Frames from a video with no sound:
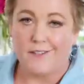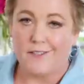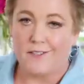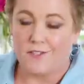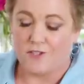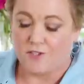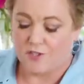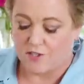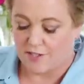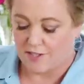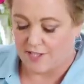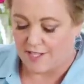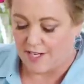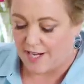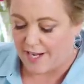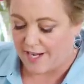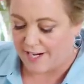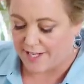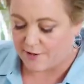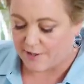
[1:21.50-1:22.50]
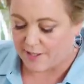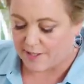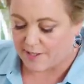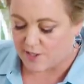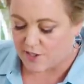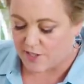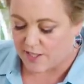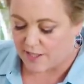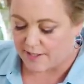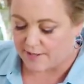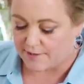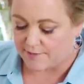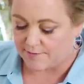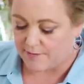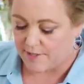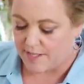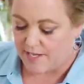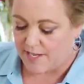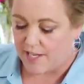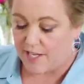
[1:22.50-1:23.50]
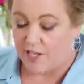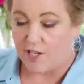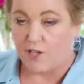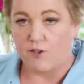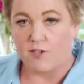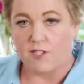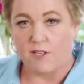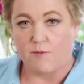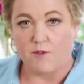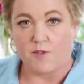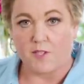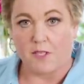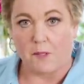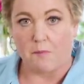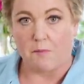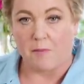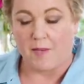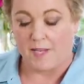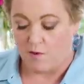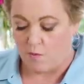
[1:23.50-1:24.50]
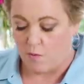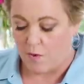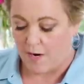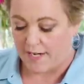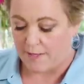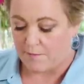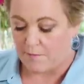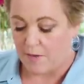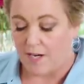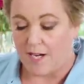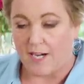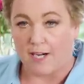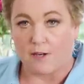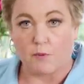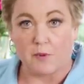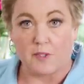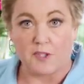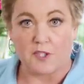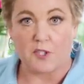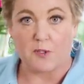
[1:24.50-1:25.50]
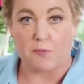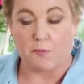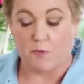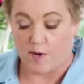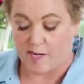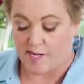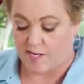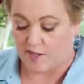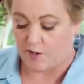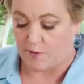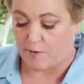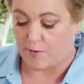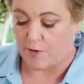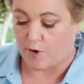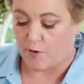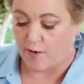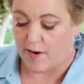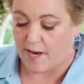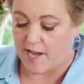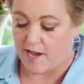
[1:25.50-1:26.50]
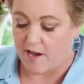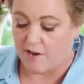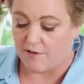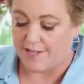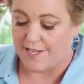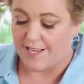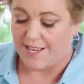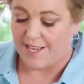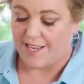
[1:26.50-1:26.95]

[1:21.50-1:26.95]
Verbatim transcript: This is just going to hydrate the gelatin. You notice I'm using a big wide pot, really spreading the puree out.